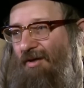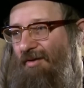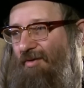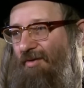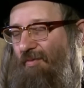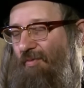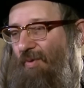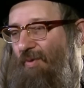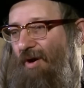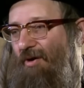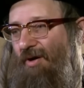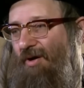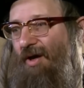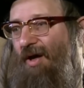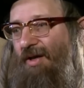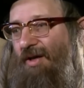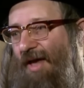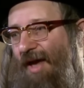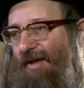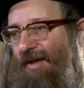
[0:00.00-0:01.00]
Well,
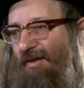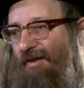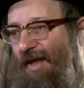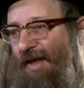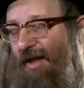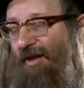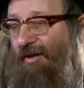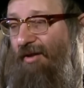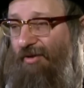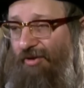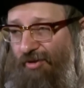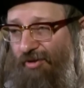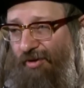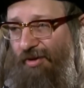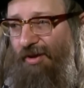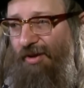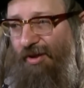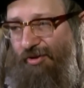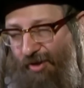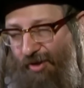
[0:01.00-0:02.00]
again, that
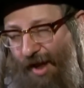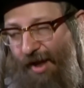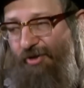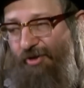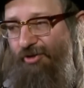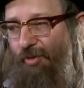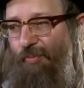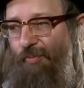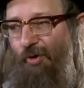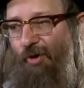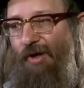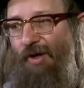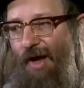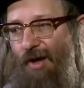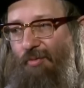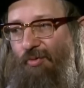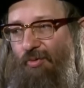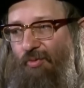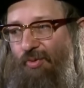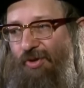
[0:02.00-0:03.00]
is the
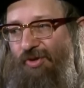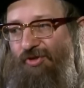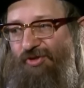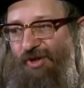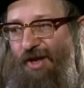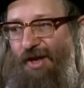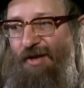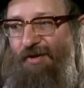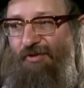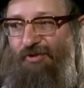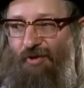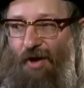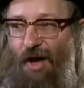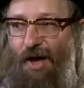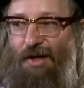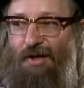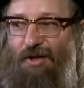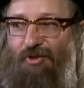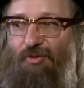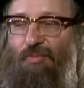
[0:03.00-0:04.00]
point. We say
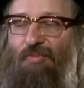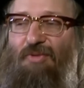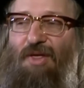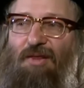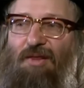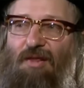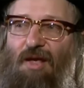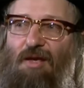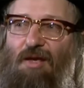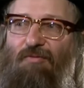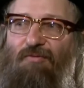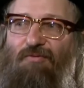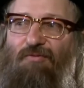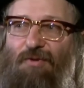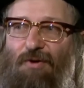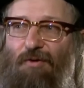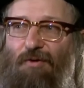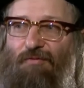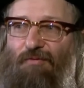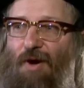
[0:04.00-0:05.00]
Zionism, that they
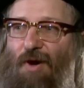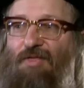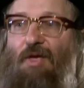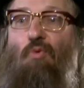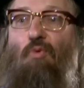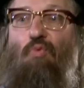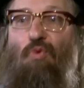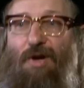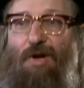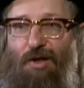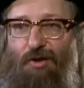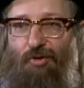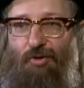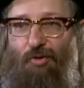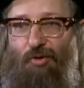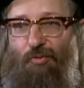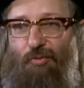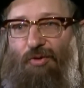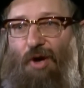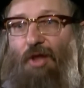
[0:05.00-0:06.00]
vilify, they
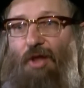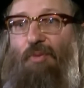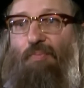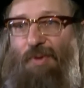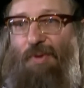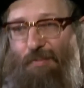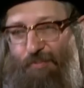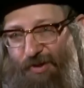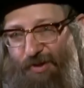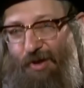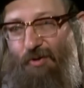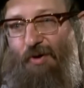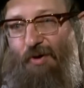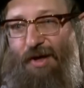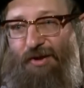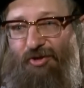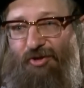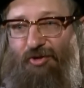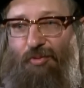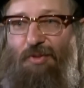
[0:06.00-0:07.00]
ridicule. Other people they call
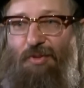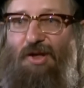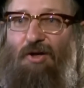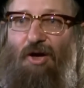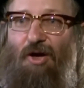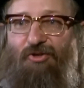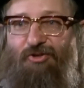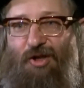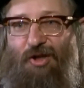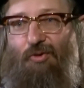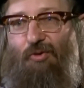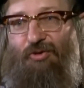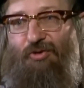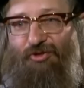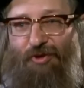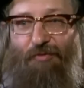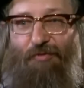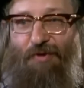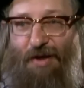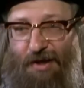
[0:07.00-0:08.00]
anti-Semitic, us they call
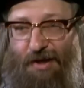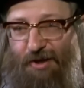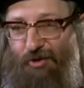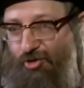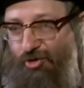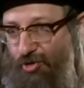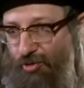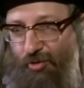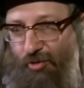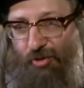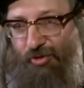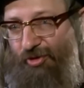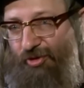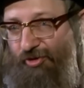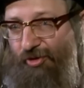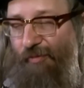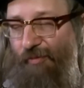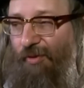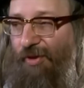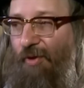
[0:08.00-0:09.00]
self-hating Jews
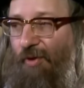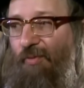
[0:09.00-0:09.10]
and so forth.